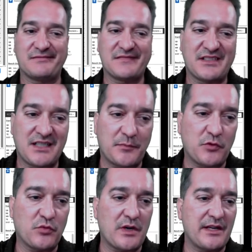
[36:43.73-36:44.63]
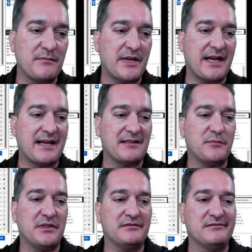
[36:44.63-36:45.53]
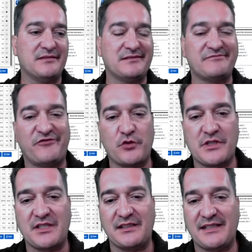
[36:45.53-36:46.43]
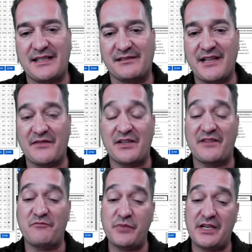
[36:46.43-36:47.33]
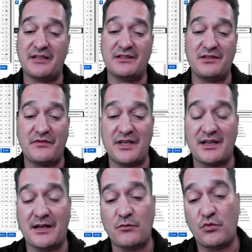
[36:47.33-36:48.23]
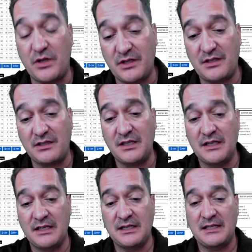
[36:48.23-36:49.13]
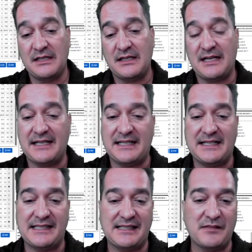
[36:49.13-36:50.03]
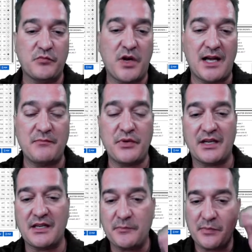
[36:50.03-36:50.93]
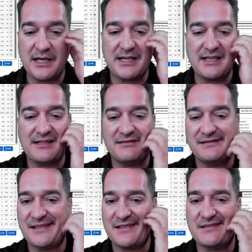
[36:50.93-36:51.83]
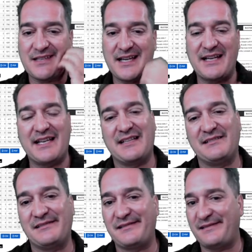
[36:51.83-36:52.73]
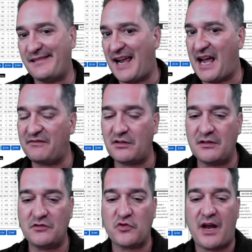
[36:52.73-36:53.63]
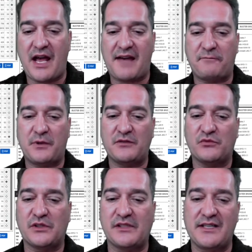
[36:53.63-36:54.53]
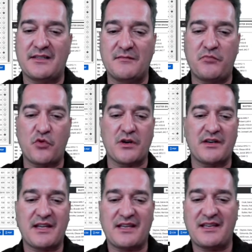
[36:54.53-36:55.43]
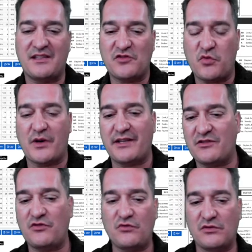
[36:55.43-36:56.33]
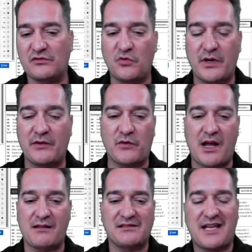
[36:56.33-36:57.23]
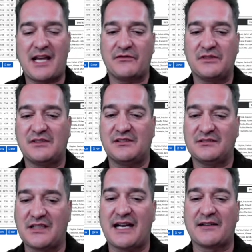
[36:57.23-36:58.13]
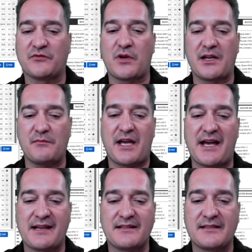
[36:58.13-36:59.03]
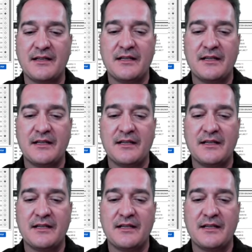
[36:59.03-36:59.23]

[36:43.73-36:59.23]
couple running backs, but fortunately I don't have enough picks. You think I would. I can probably pick up another tight end after the draft, but really it's important that in 22 or 20 rounds to have a lot of running backs.